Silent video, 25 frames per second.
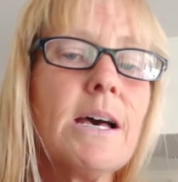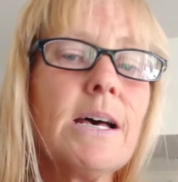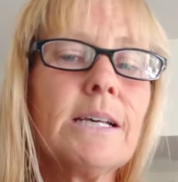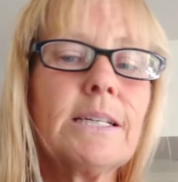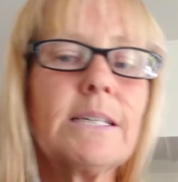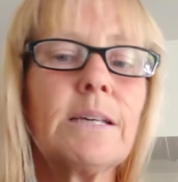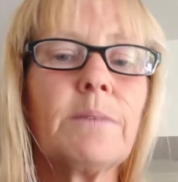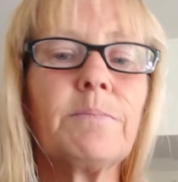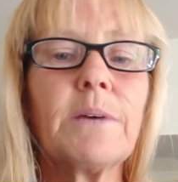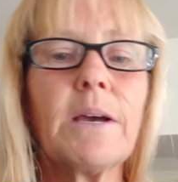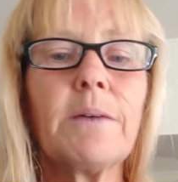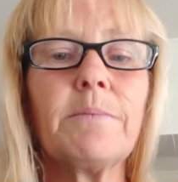
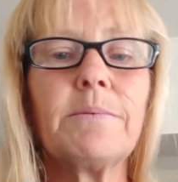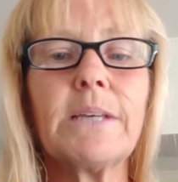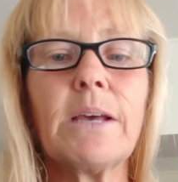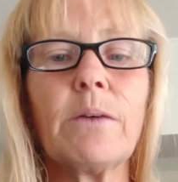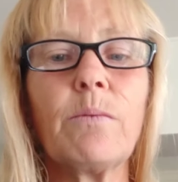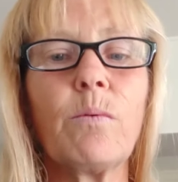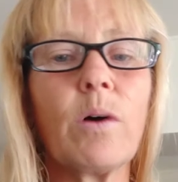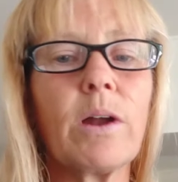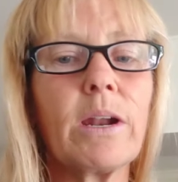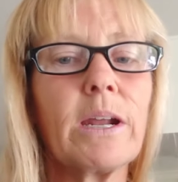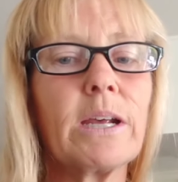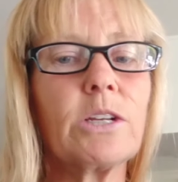sometimes
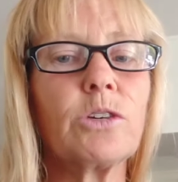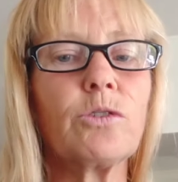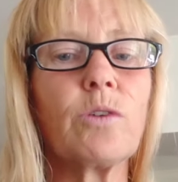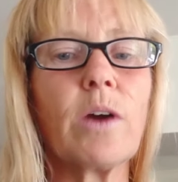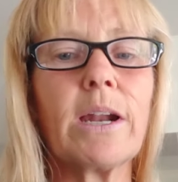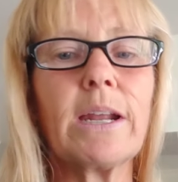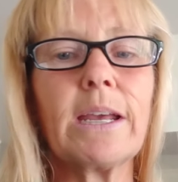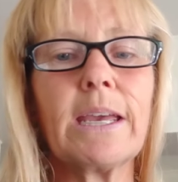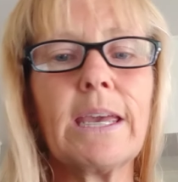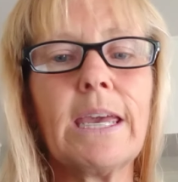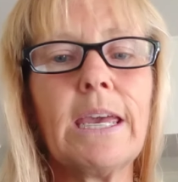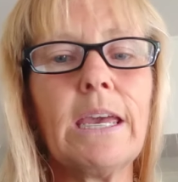they want to
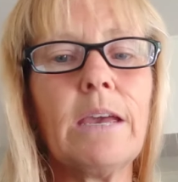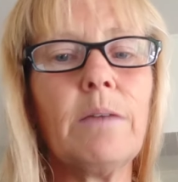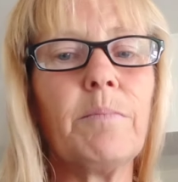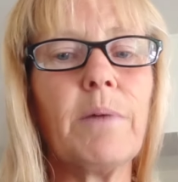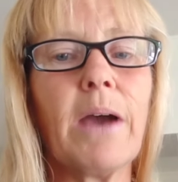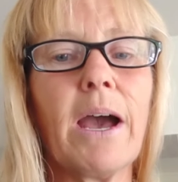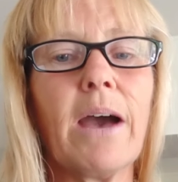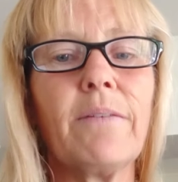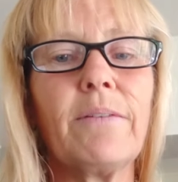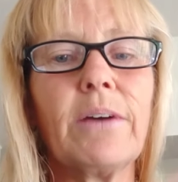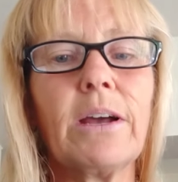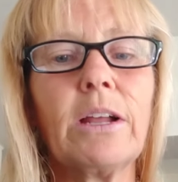try to keep
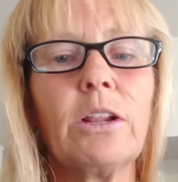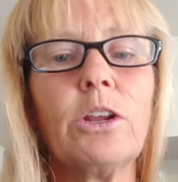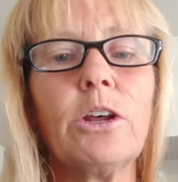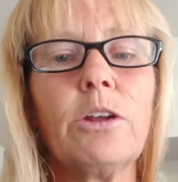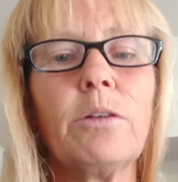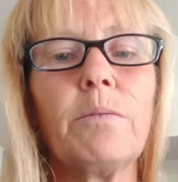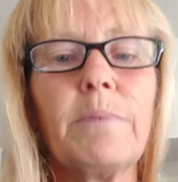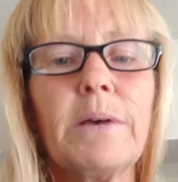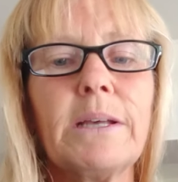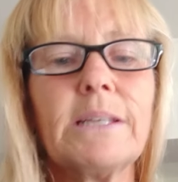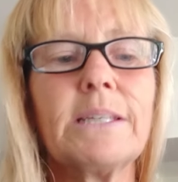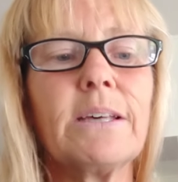having
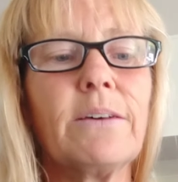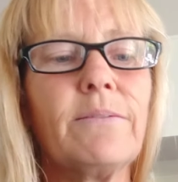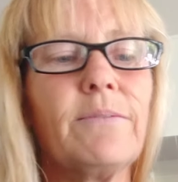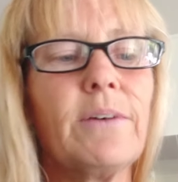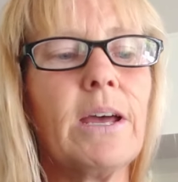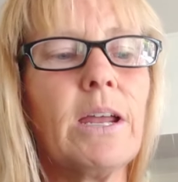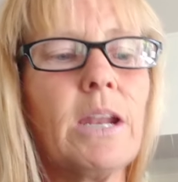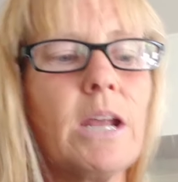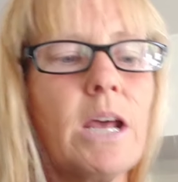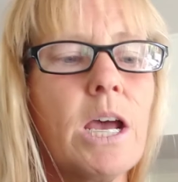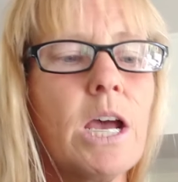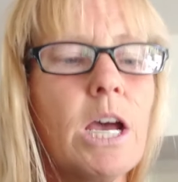little bits of
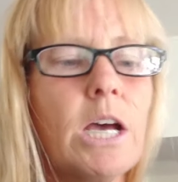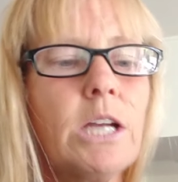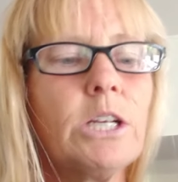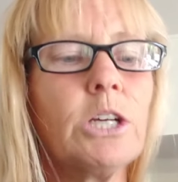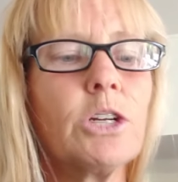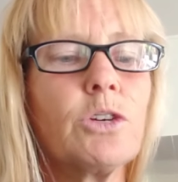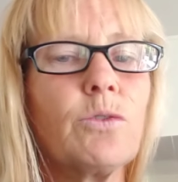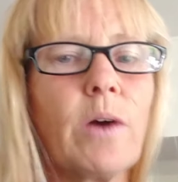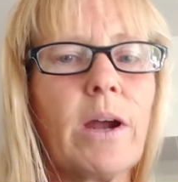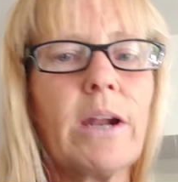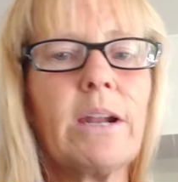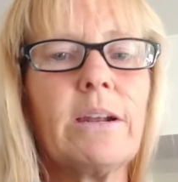it
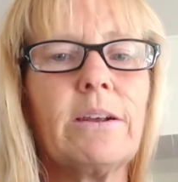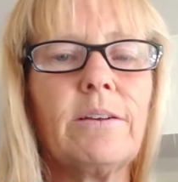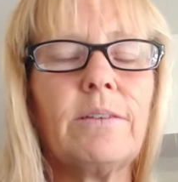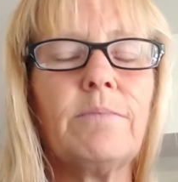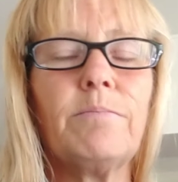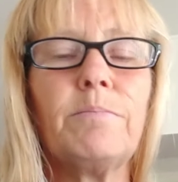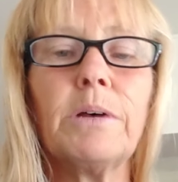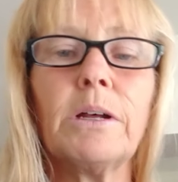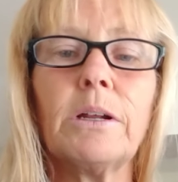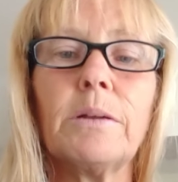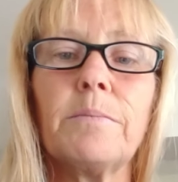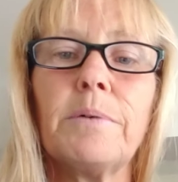to try to
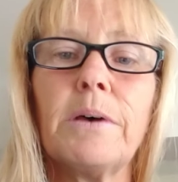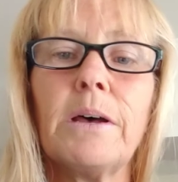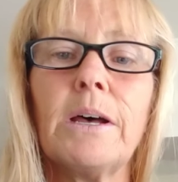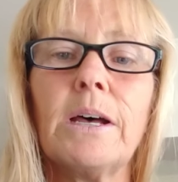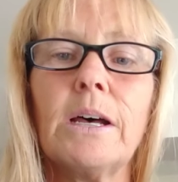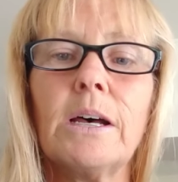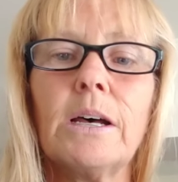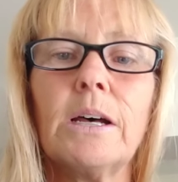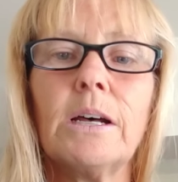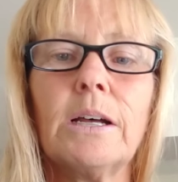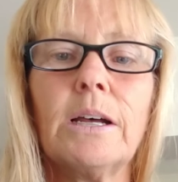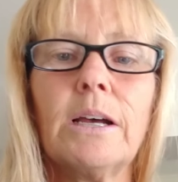build up
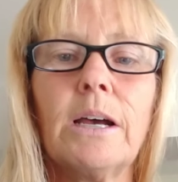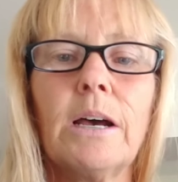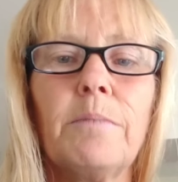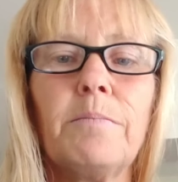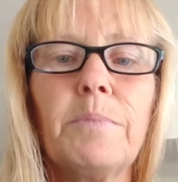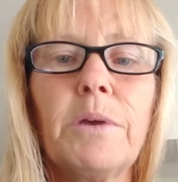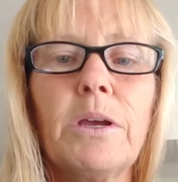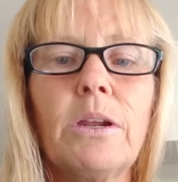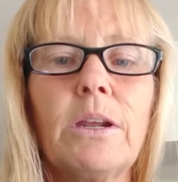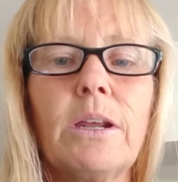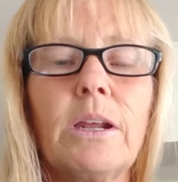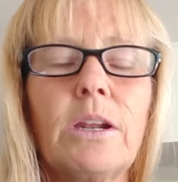a
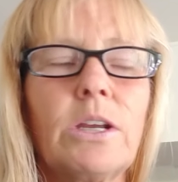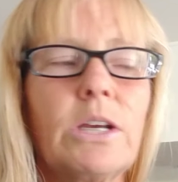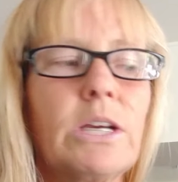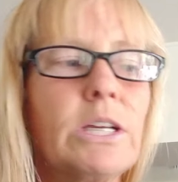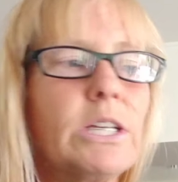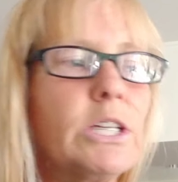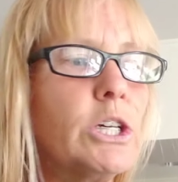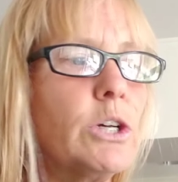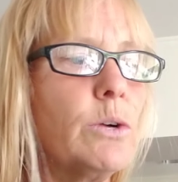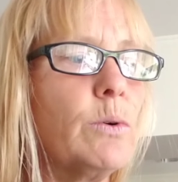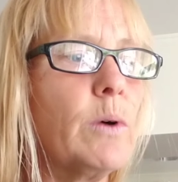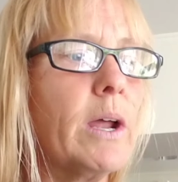immunity
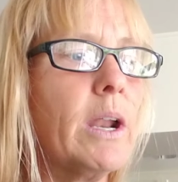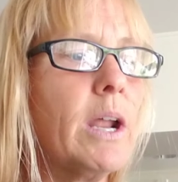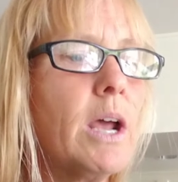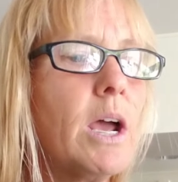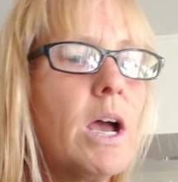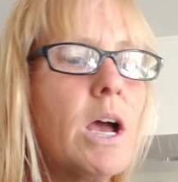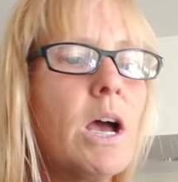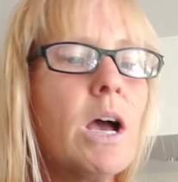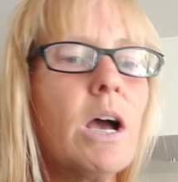to it